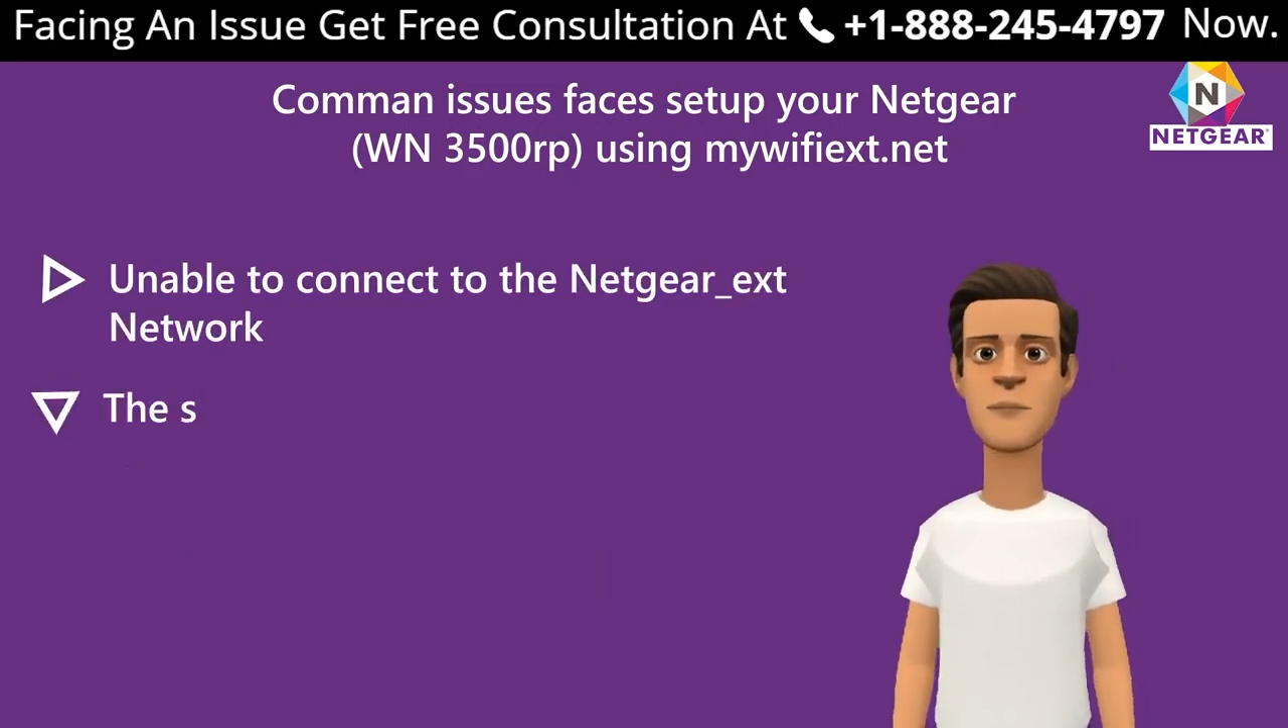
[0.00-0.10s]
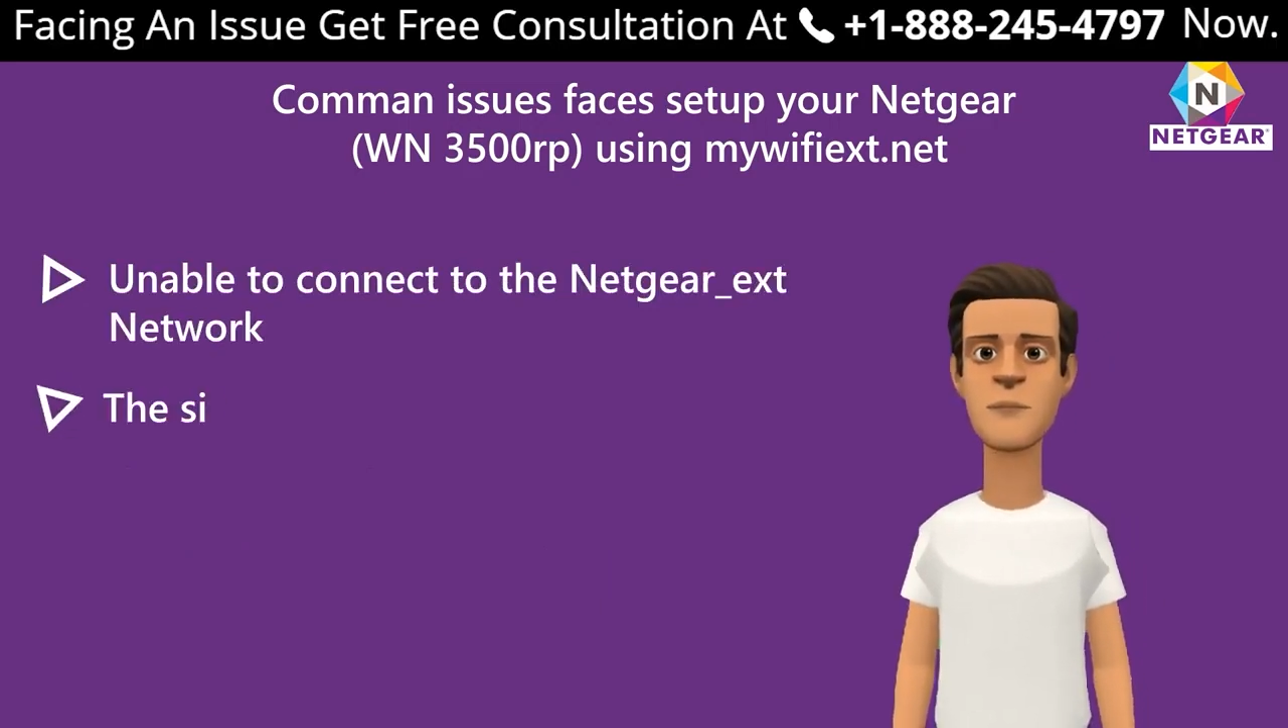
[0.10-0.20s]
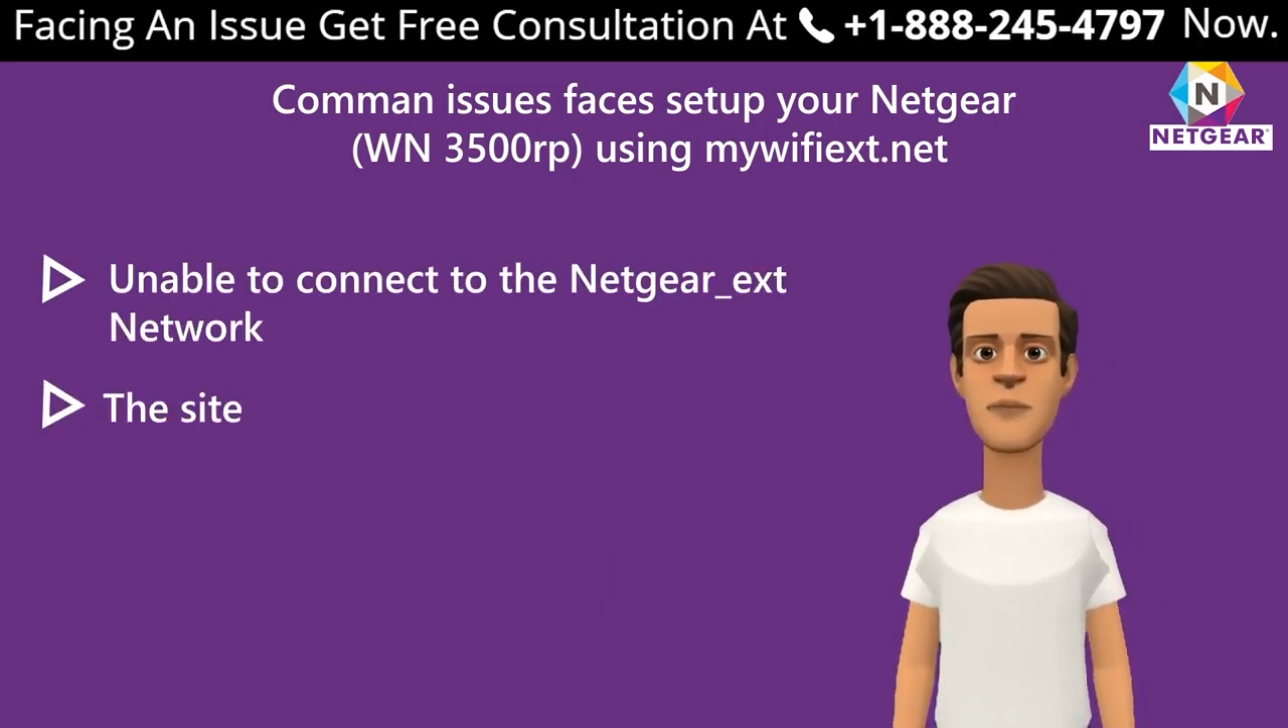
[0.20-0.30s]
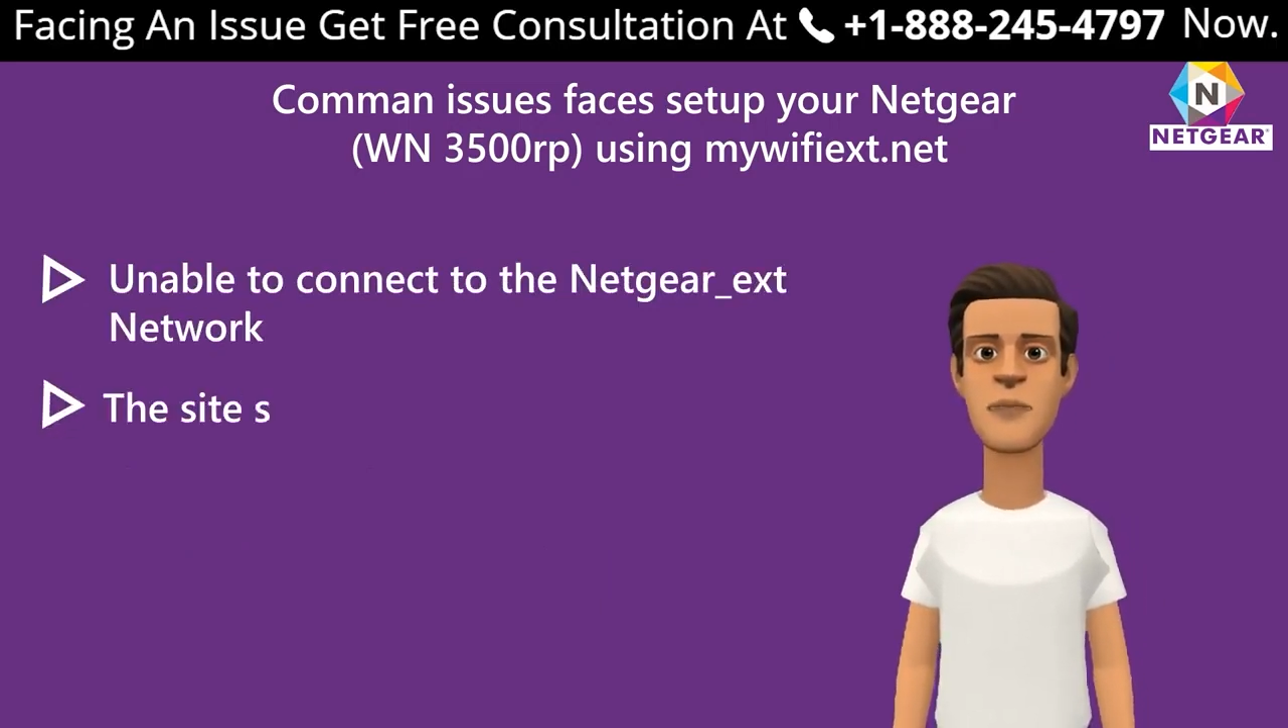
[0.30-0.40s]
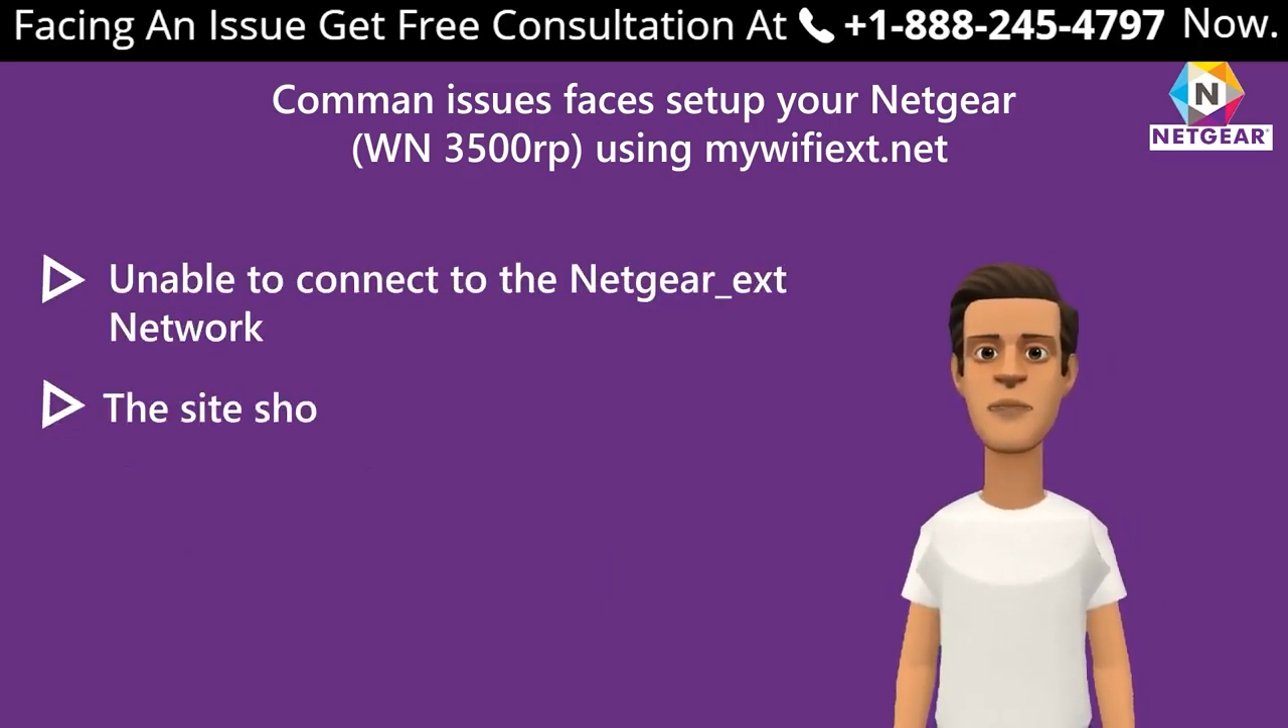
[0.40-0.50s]

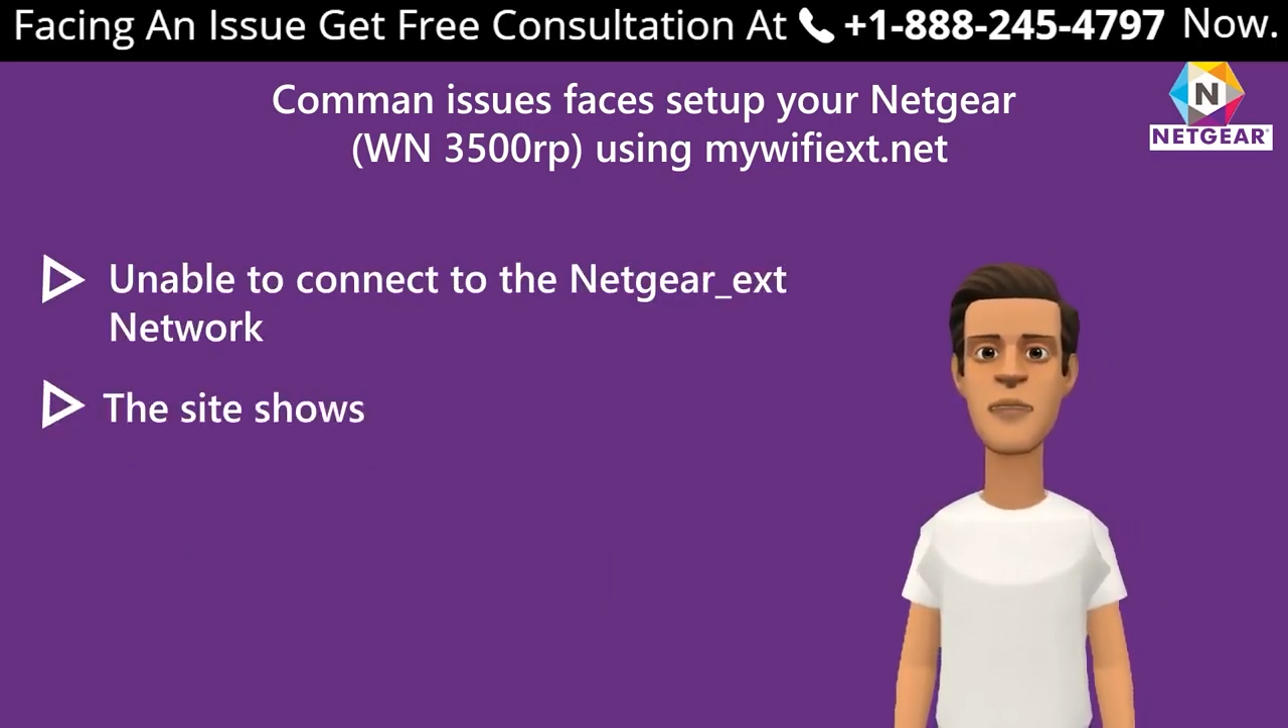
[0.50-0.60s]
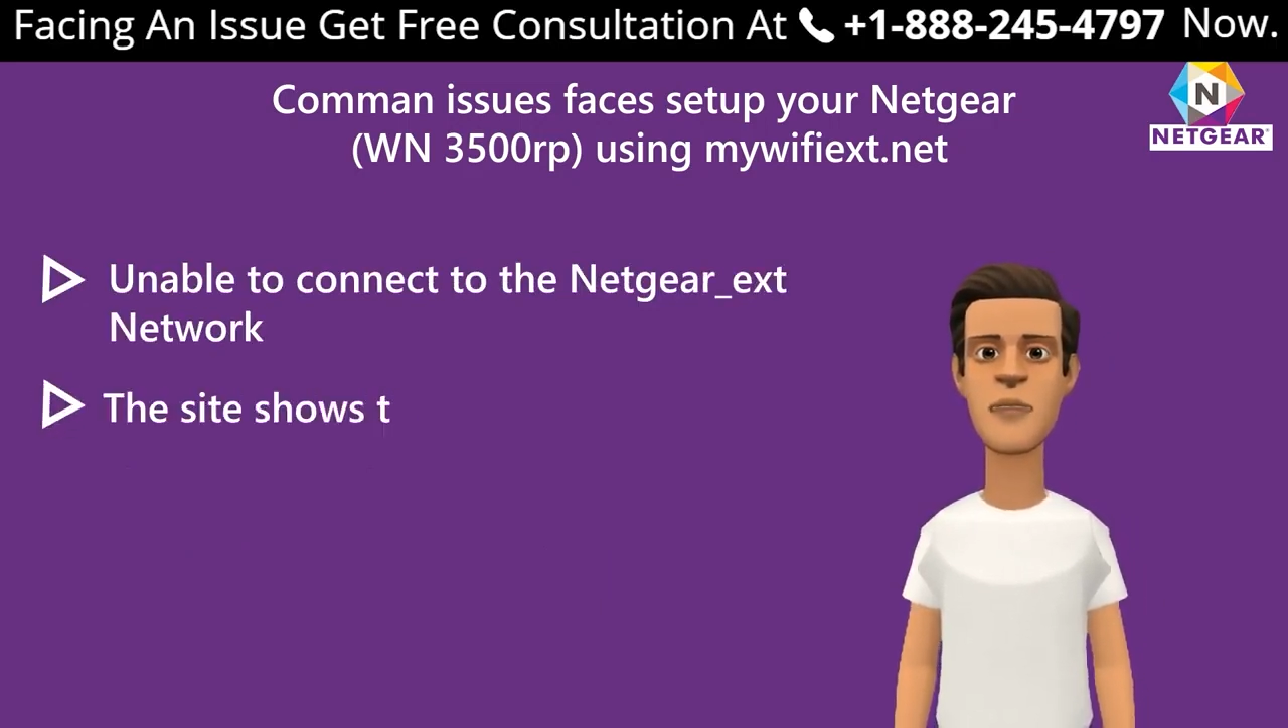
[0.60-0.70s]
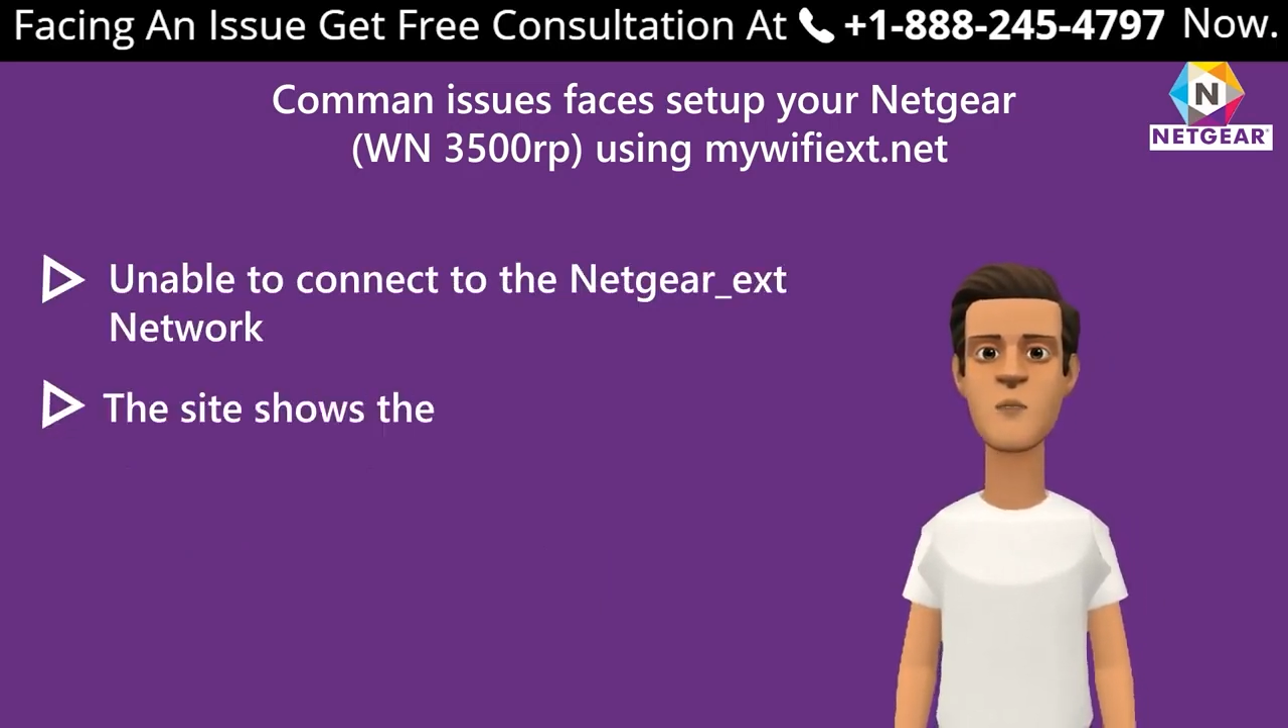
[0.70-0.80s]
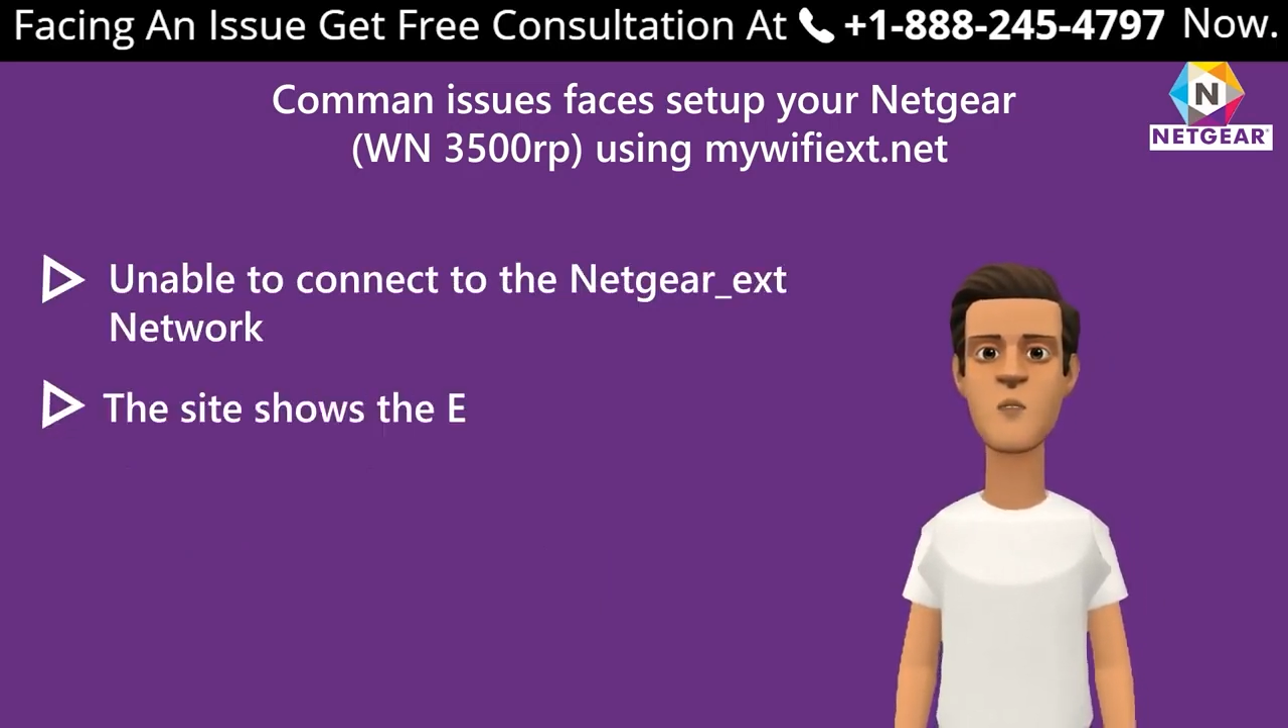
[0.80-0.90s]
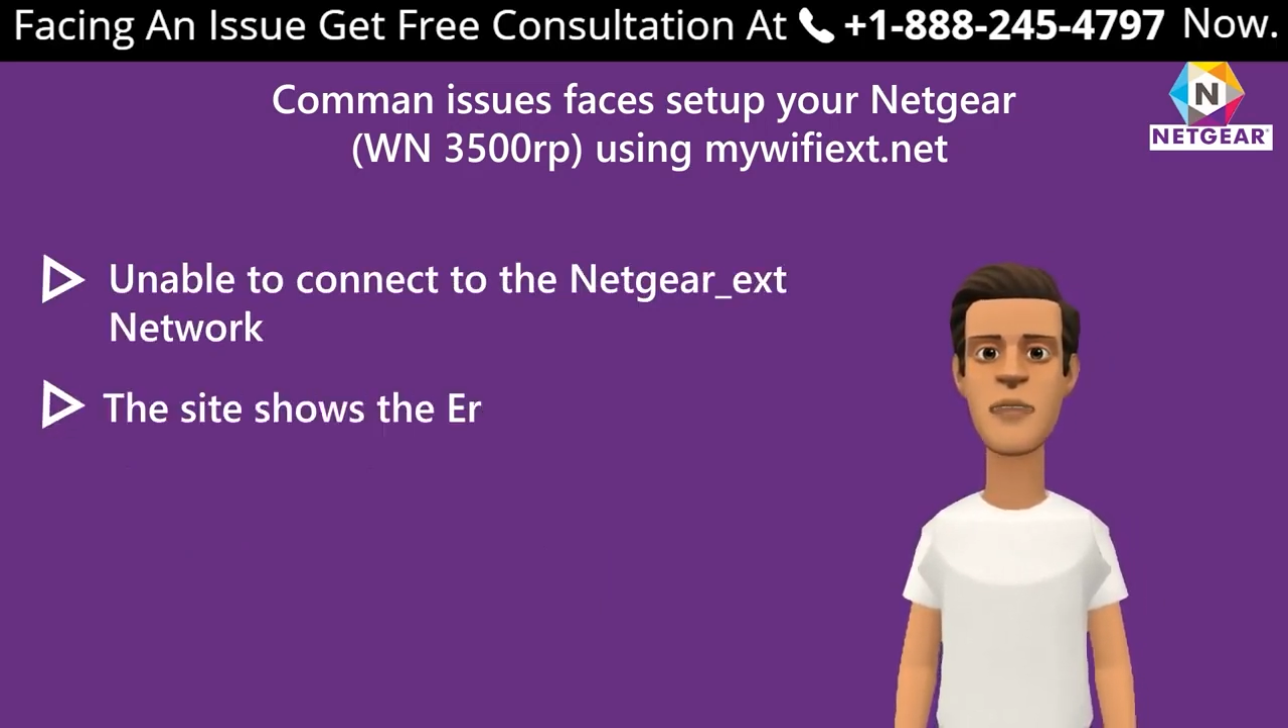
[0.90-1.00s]
The site shows